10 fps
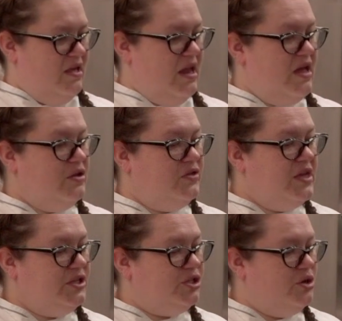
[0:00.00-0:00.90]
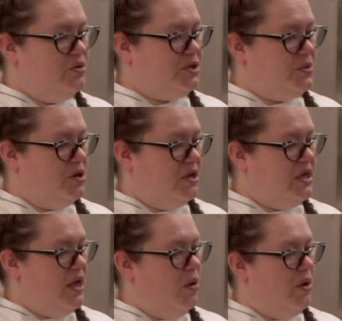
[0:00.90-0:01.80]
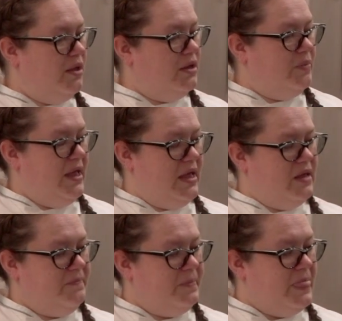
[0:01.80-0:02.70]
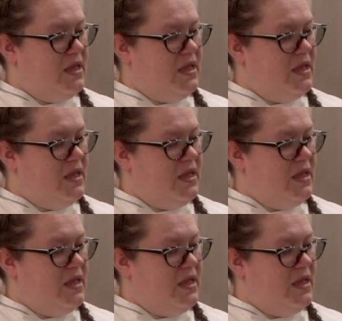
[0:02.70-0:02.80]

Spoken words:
Another thing too is when you're looking at oil in a pan,